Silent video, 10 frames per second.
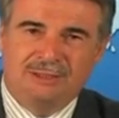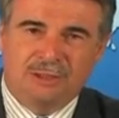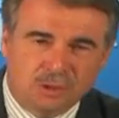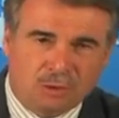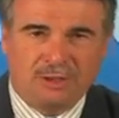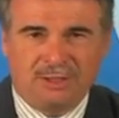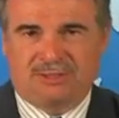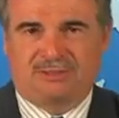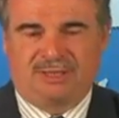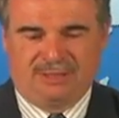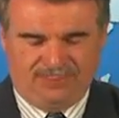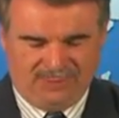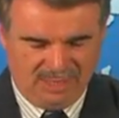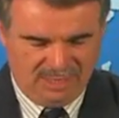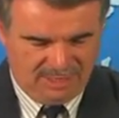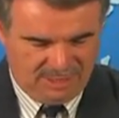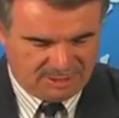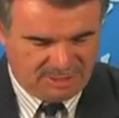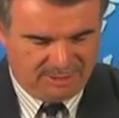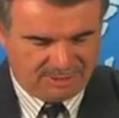destroy Israel.
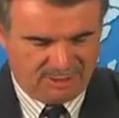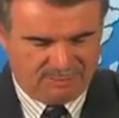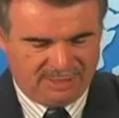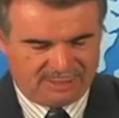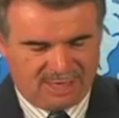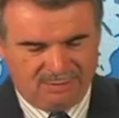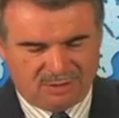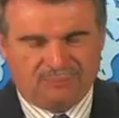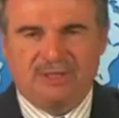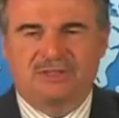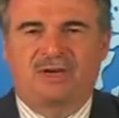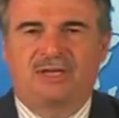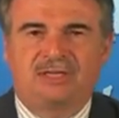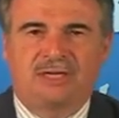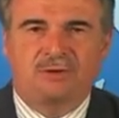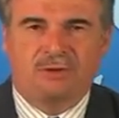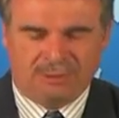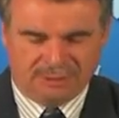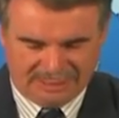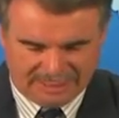Here's an article by Times of Israel dated
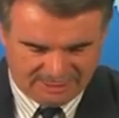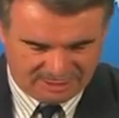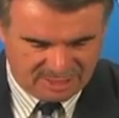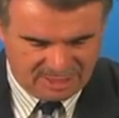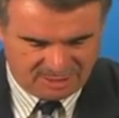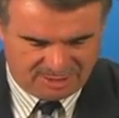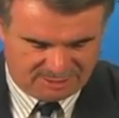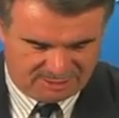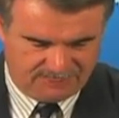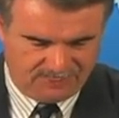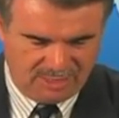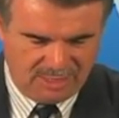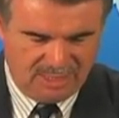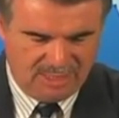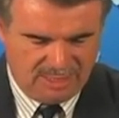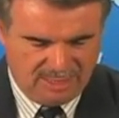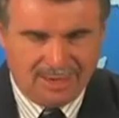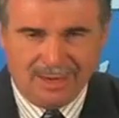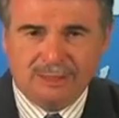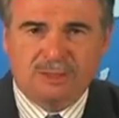August 9 saying this.
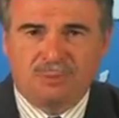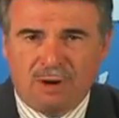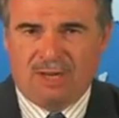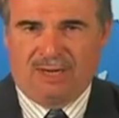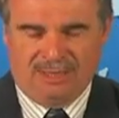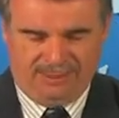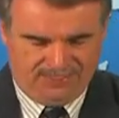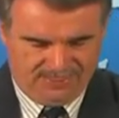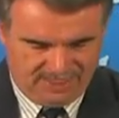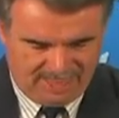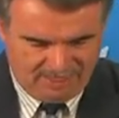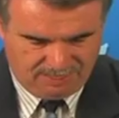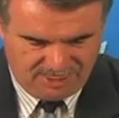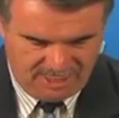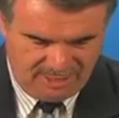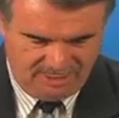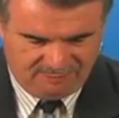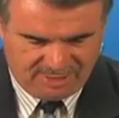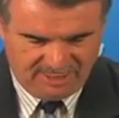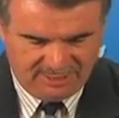Hezbollah MP
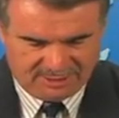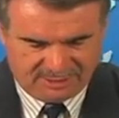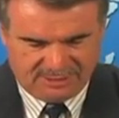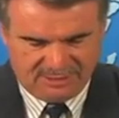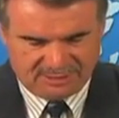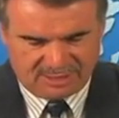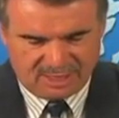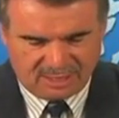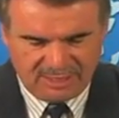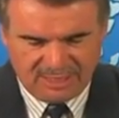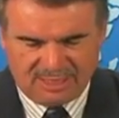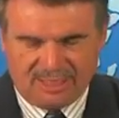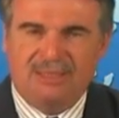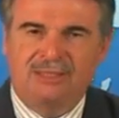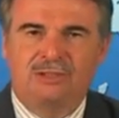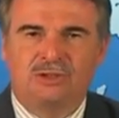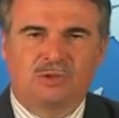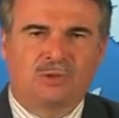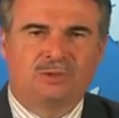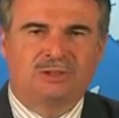Walid Zakaria
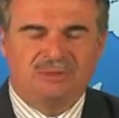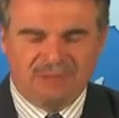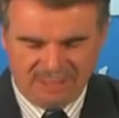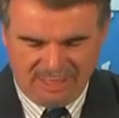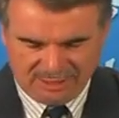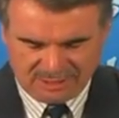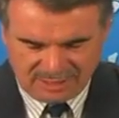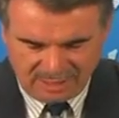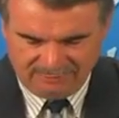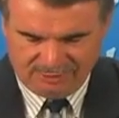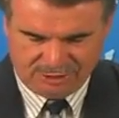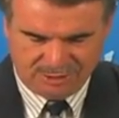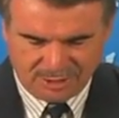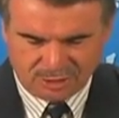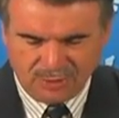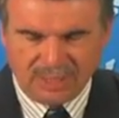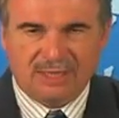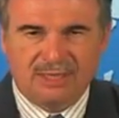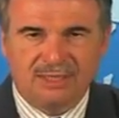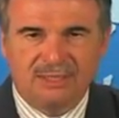told Lebanese television this
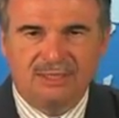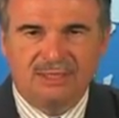week